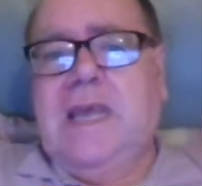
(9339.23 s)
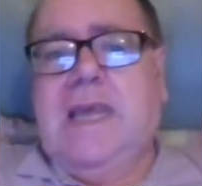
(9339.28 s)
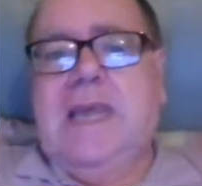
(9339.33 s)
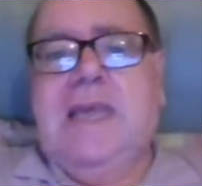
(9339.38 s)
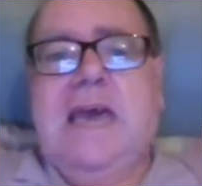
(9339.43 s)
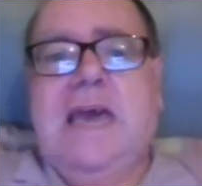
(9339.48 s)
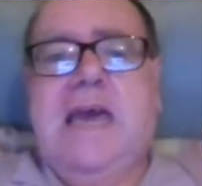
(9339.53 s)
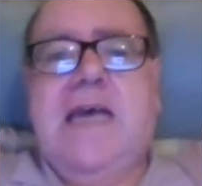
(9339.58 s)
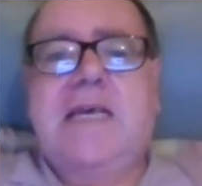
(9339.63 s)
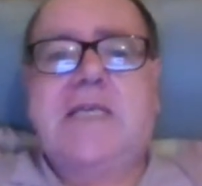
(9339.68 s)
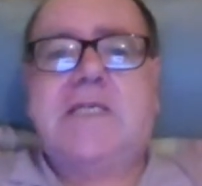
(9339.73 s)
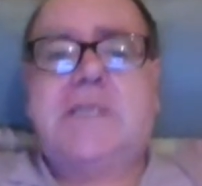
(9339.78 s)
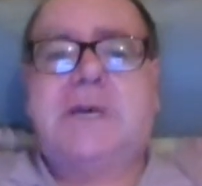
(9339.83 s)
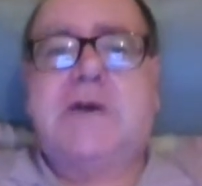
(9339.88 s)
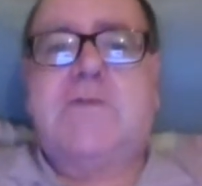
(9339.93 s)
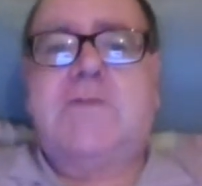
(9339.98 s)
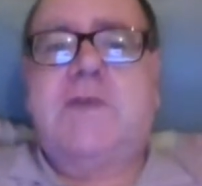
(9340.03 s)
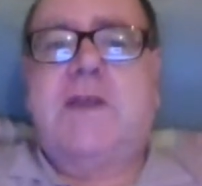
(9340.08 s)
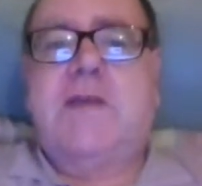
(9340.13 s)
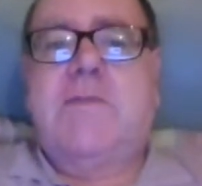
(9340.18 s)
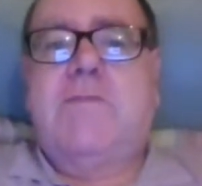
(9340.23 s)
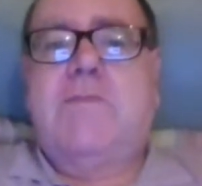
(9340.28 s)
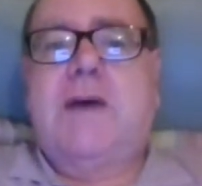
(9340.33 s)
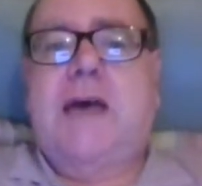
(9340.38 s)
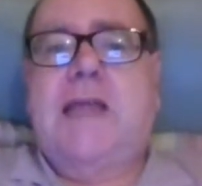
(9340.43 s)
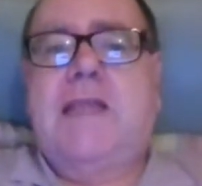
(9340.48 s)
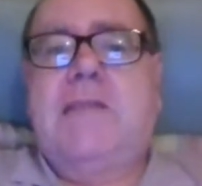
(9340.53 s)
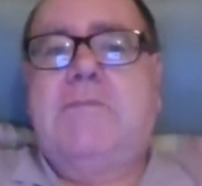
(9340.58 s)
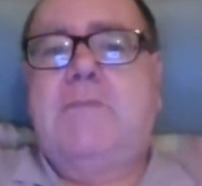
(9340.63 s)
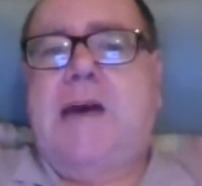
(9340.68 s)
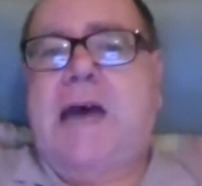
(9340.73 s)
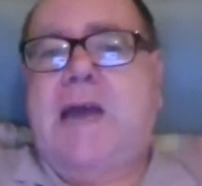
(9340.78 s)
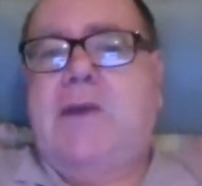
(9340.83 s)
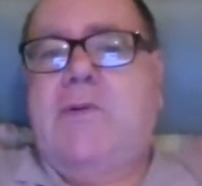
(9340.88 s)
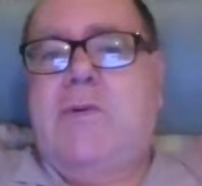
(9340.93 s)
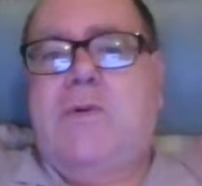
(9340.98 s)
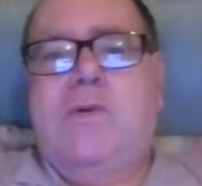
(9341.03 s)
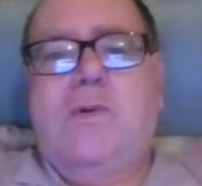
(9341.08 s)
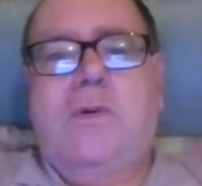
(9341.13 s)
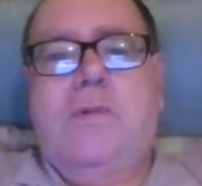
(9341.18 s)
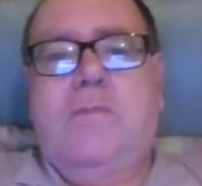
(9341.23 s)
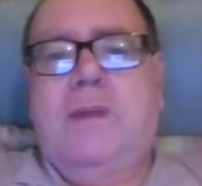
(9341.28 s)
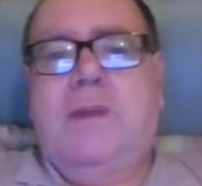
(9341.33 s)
Yeah. So if you're a betting man or